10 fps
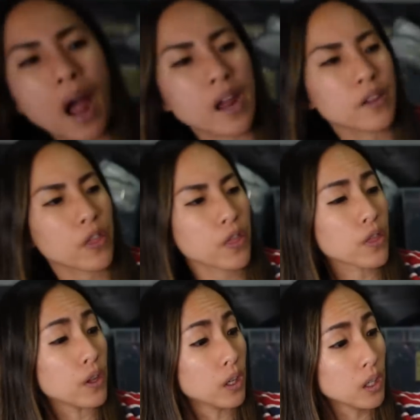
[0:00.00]
I
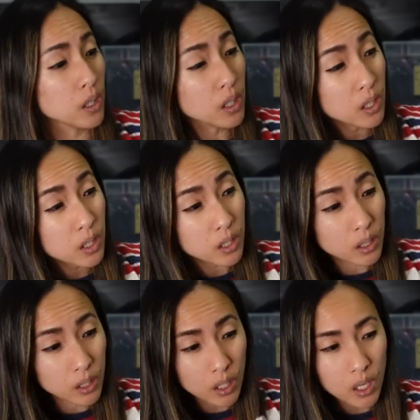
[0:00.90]

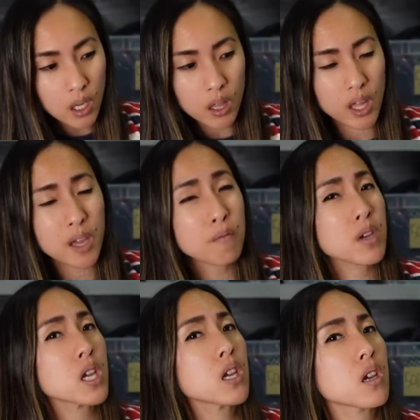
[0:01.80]
think they
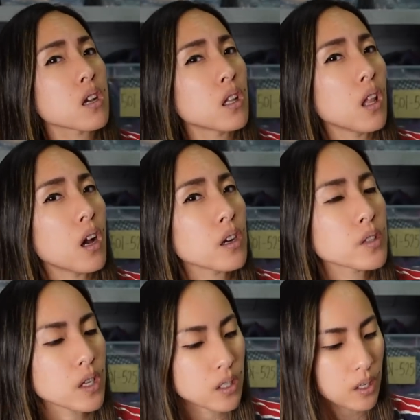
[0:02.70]
make clogs
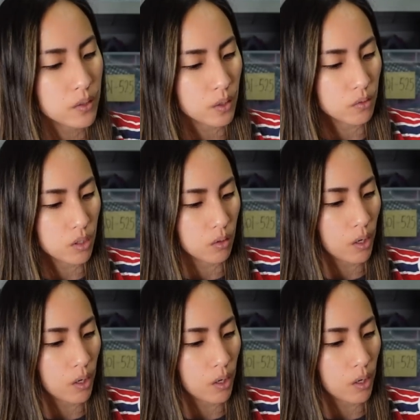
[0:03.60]
like Dansko too.